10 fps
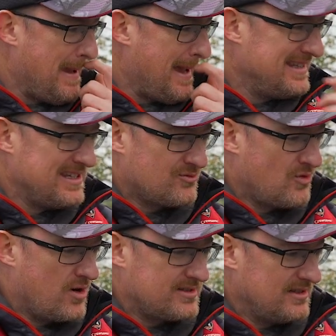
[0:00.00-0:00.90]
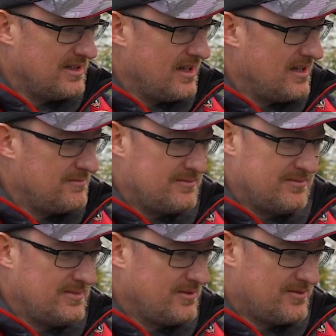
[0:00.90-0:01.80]
And this rod
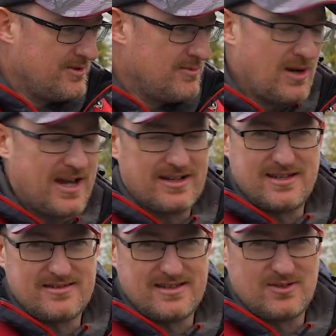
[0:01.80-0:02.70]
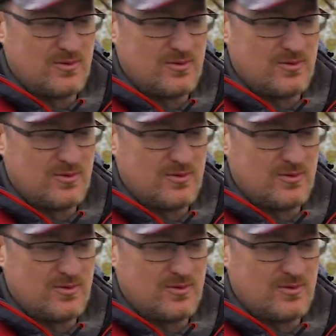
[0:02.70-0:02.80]
through the blank is